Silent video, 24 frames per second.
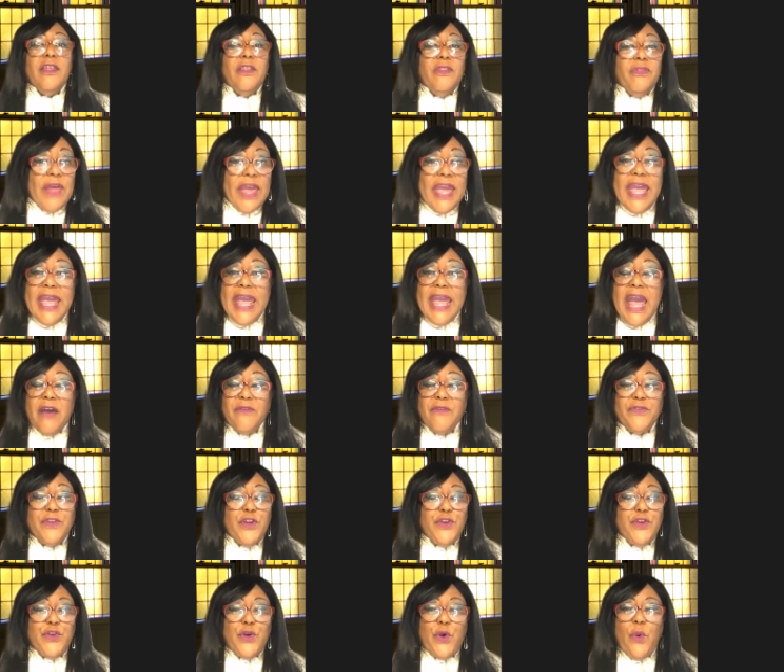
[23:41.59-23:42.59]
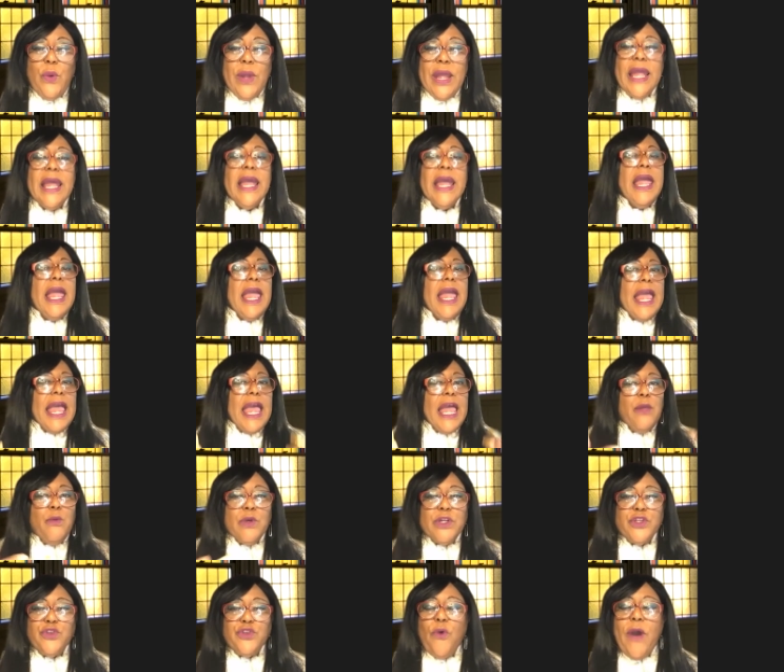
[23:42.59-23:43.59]
they have to do it
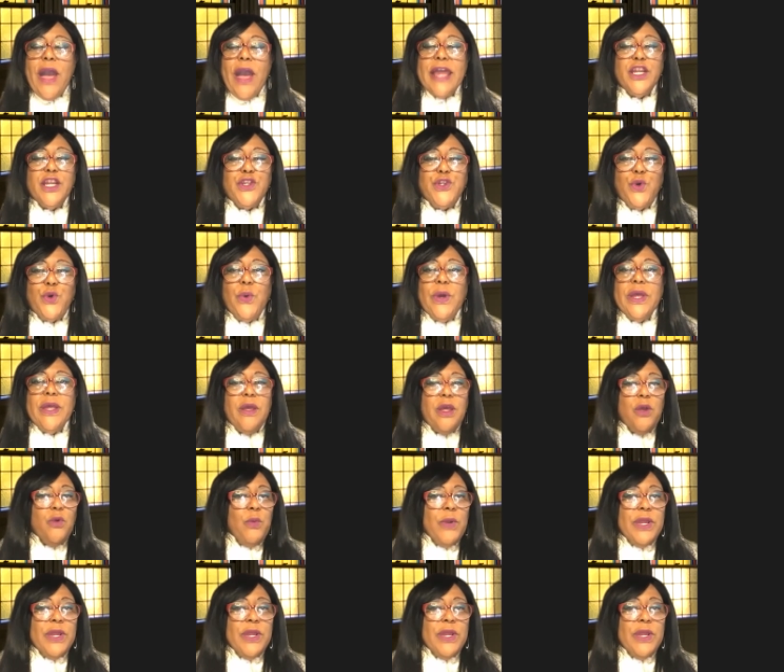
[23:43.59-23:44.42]
and we're trying to do it.